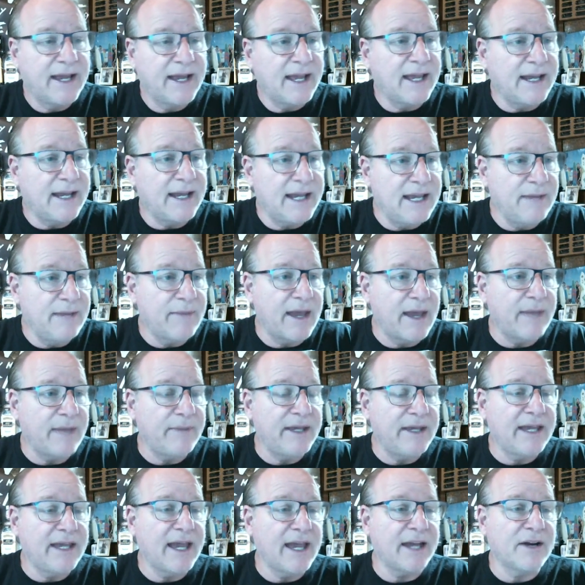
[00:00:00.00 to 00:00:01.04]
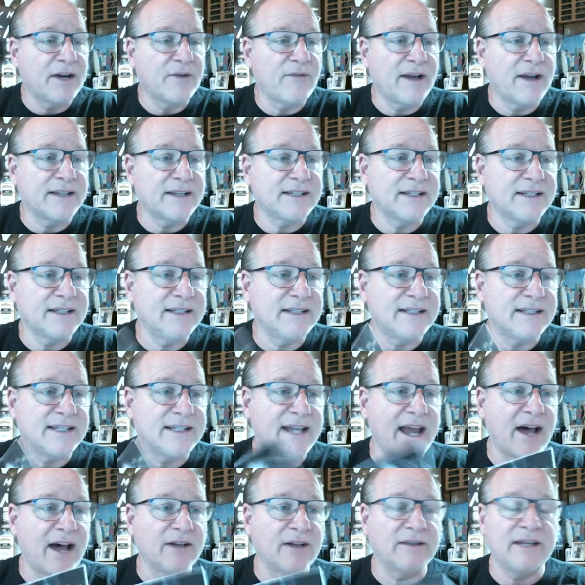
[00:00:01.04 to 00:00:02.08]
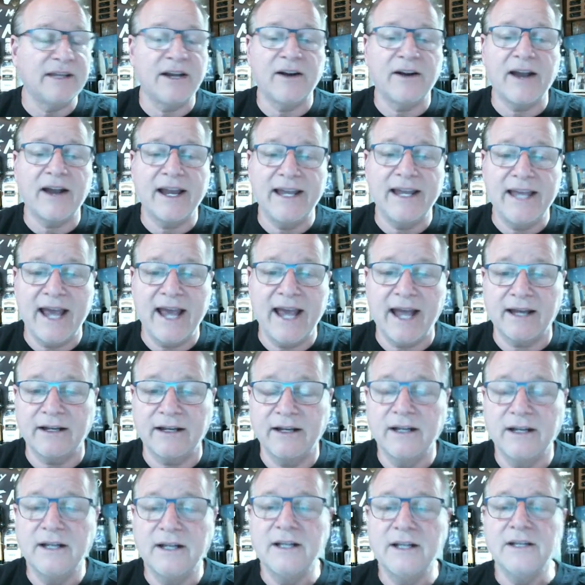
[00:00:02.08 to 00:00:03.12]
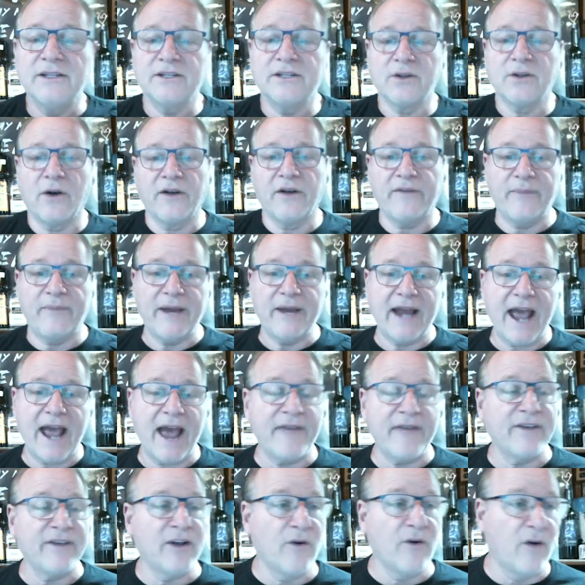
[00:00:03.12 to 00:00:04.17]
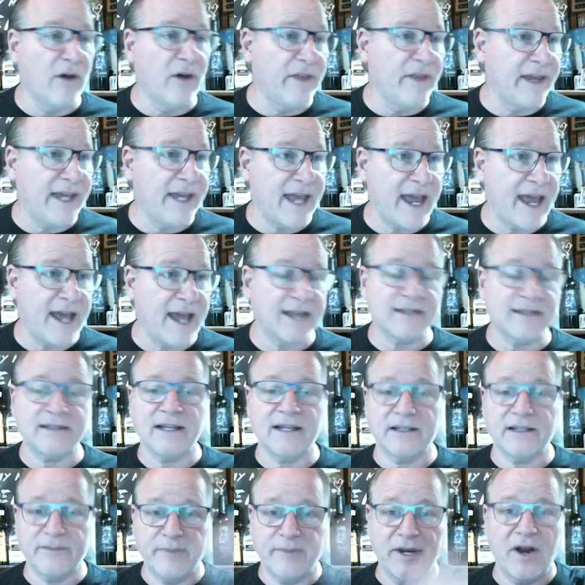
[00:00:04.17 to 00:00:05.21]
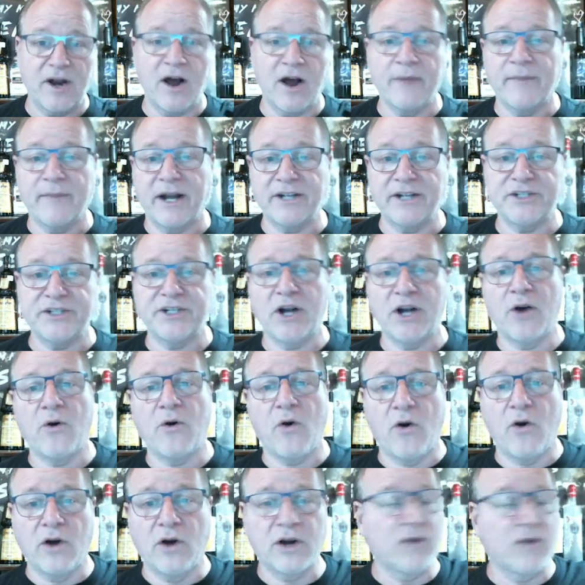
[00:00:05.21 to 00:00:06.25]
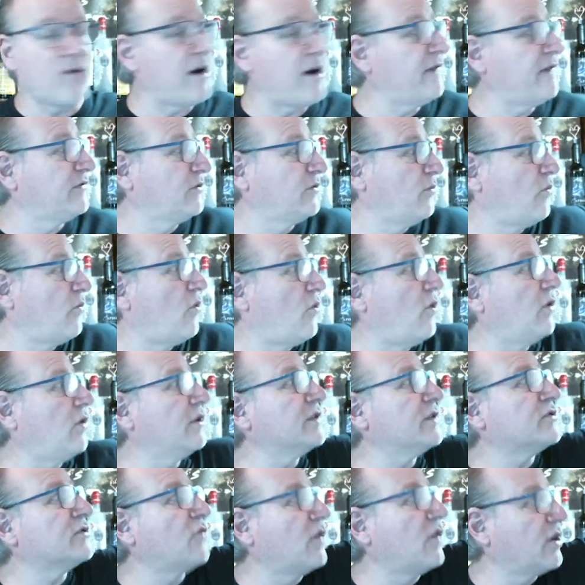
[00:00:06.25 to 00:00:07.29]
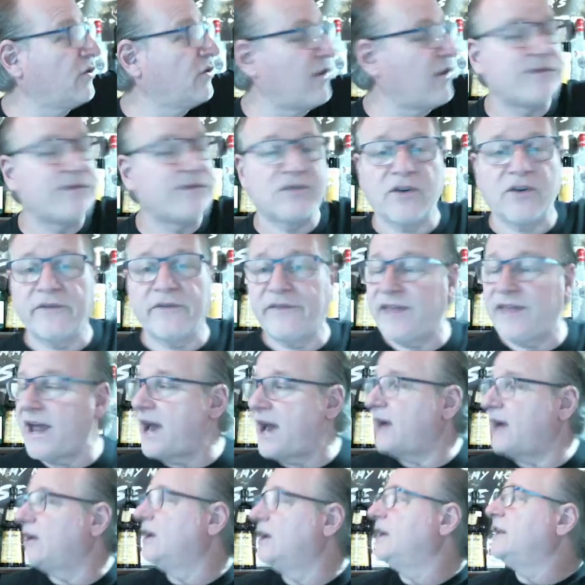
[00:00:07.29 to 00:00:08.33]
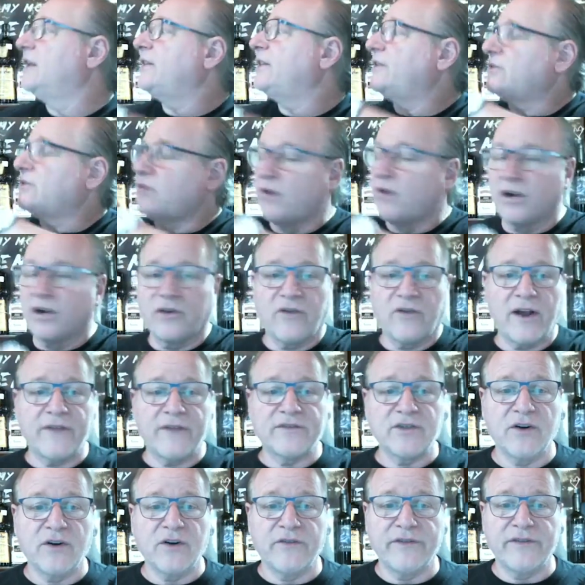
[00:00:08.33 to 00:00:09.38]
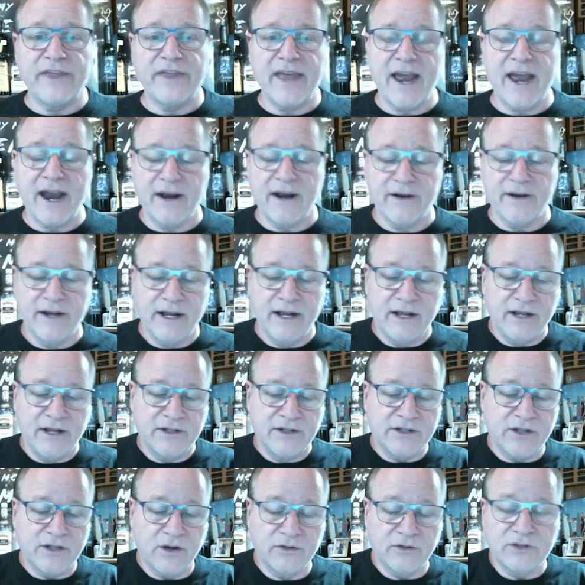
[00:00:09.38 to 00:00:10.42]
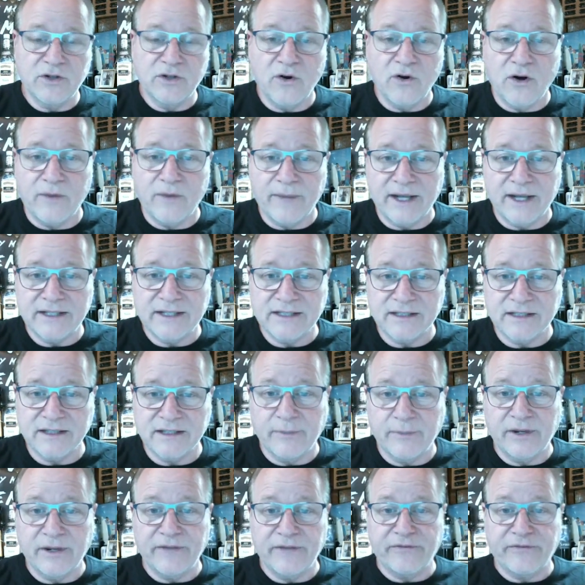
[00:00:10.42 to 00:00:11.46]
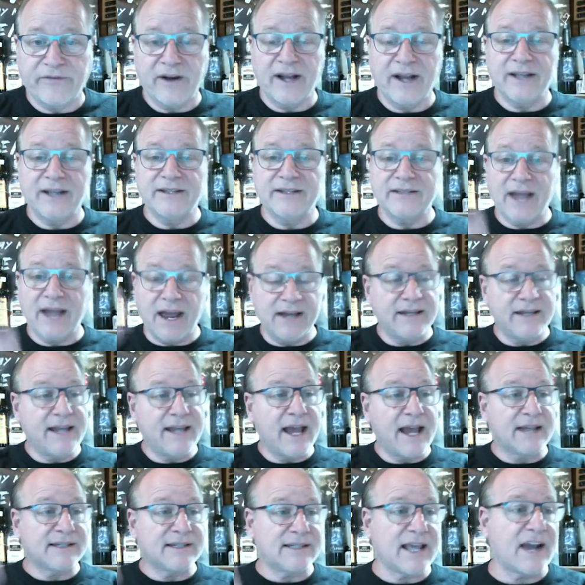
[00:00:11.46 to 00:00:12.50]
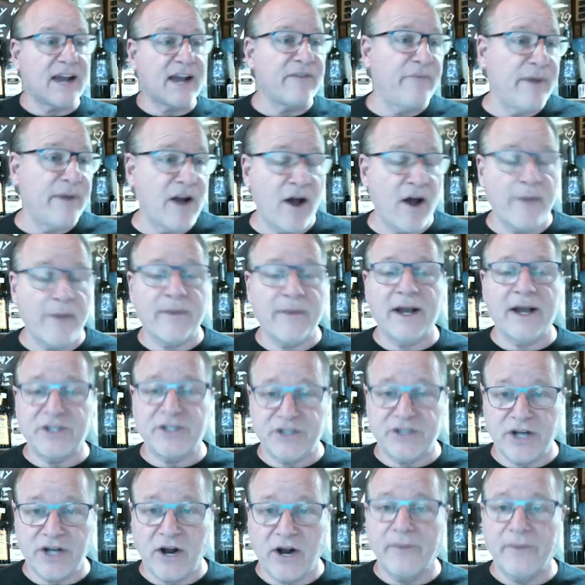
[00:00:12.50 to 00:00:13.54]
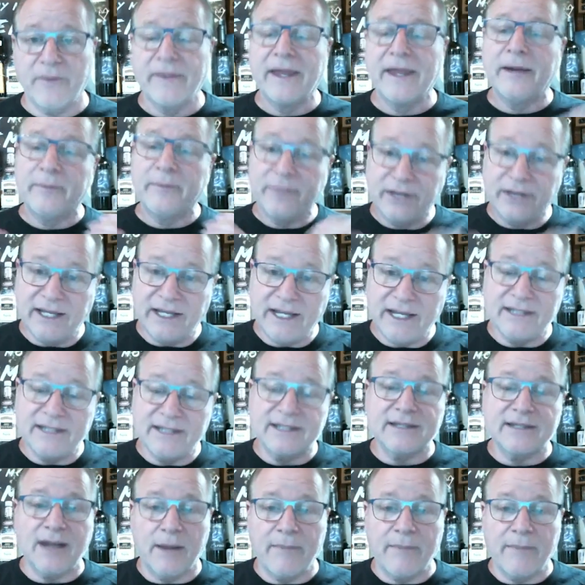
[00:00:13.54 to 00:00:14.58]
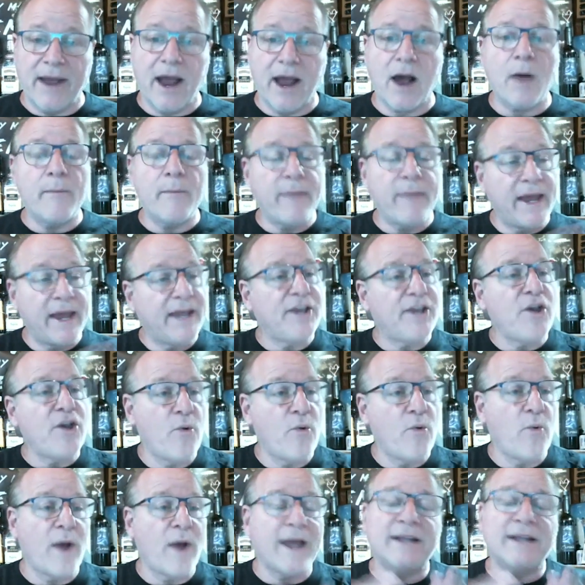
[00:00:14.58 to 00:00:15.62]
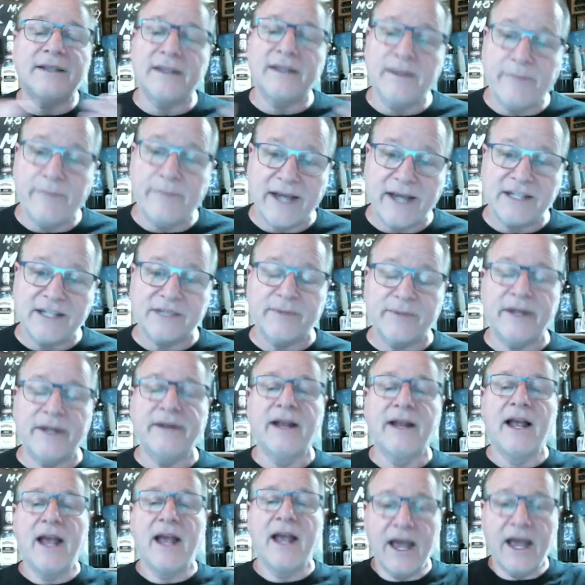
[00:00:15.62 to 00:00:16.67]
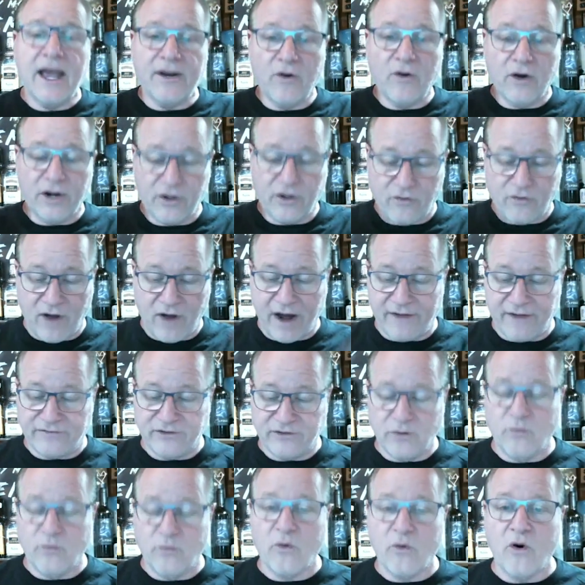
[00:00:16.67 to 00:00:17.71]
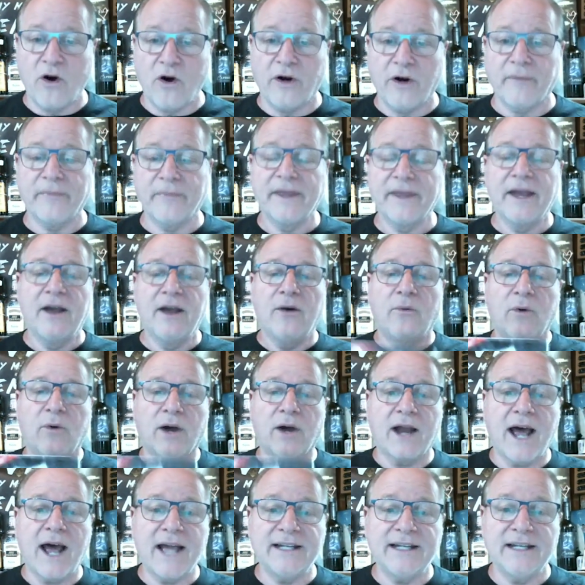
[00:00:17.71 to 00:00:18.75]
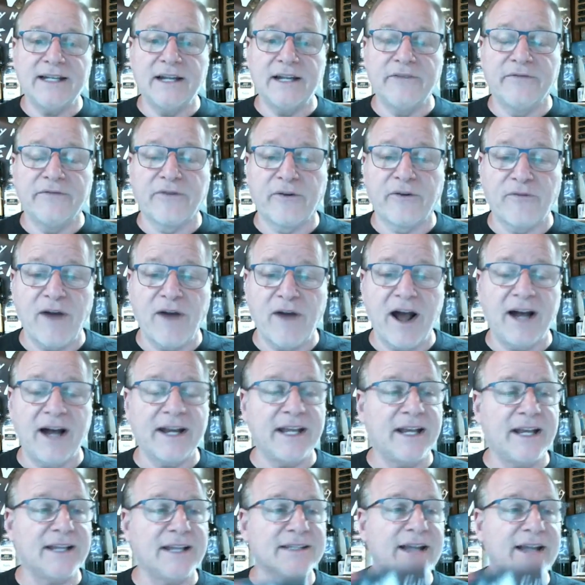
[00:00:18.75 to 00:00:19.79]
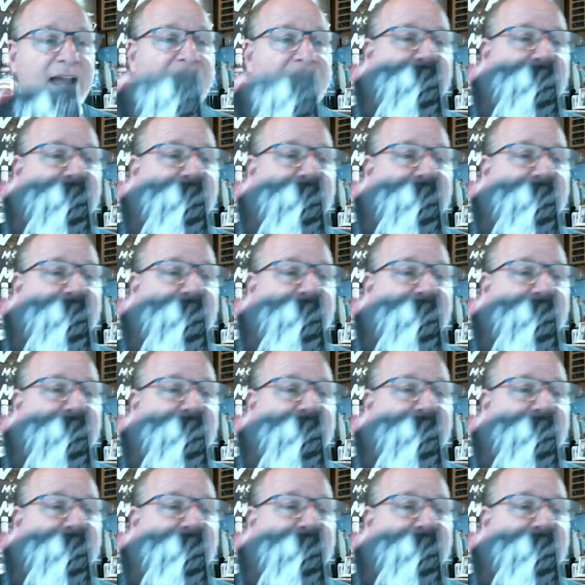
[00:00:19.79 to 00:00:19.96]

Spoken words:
And he may be getting a residency out there again. So I've been having all the cast that's been on my show autograph the wall. There's autographs over there. There's autographs over there. So to all my celebrity friends and guests that have been on my show, please somehow make your way to the basement and autograph the wall. What I did for Ronnie is I